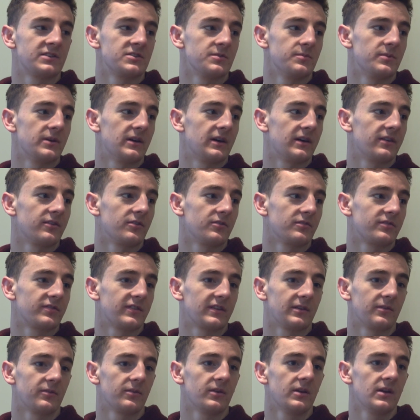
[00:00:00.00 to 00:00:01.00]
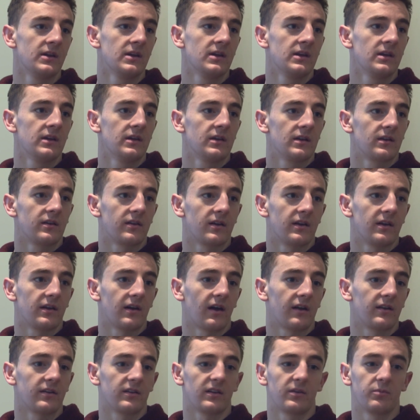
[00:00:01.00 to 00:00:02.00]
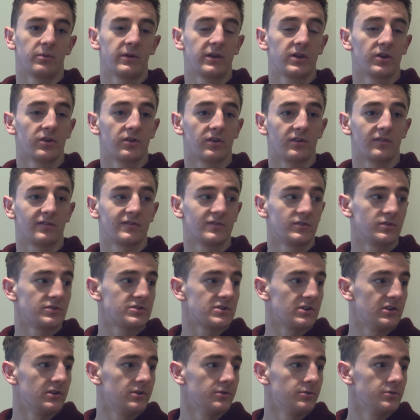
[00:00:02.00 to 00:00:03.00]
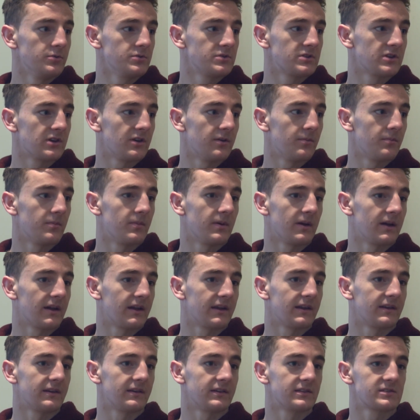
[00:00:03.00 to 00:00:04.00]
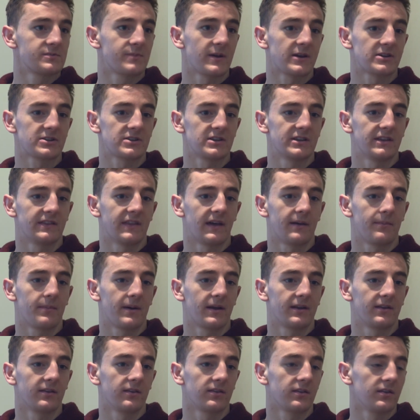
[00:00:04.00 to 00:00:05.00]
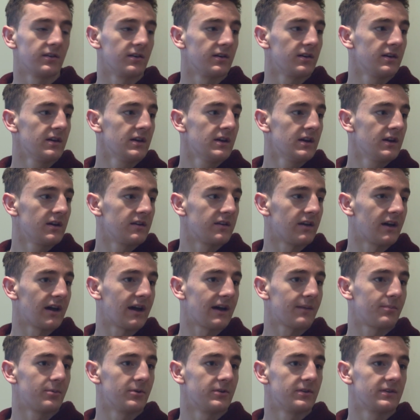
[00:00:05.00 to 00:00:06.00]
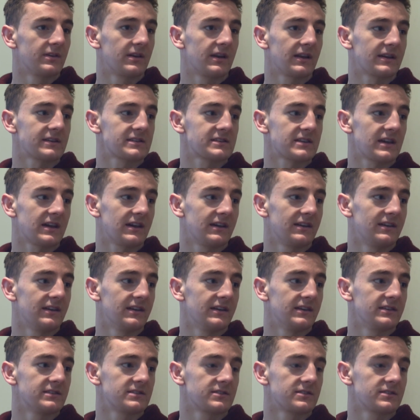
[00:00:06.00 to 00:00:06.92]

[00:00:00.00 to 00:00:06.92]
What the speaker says: edge a bit. I don't think. We couldn't afford to lose, and especially in that manner that happened last Saturday.